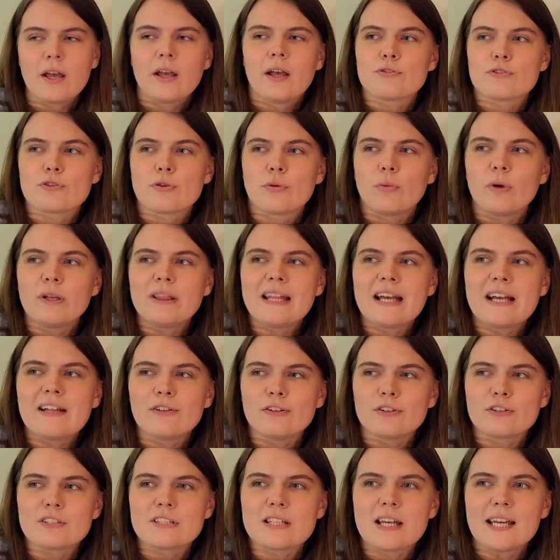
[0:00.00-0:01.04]
So what that
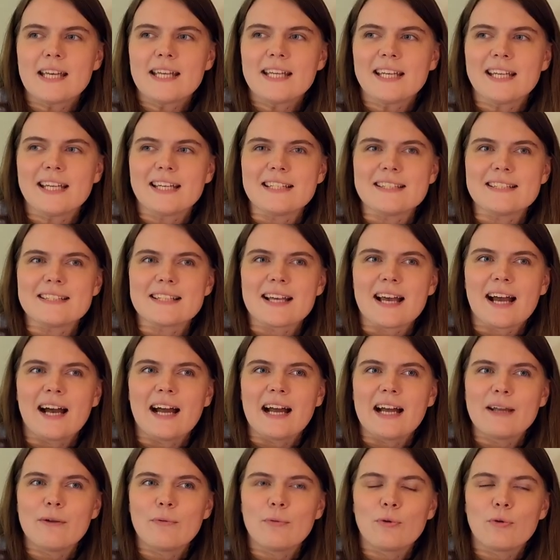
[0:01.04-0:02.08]
looks like is
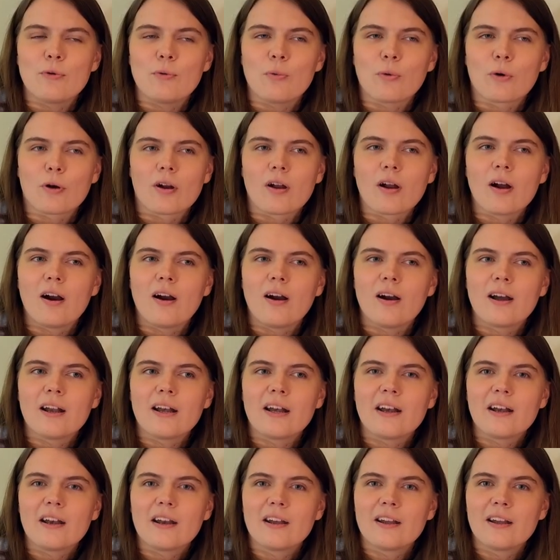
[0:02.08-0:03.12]
I will work
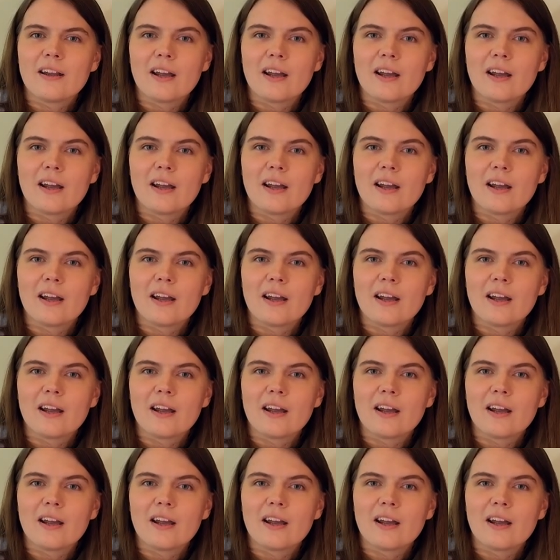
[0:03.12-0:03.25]
on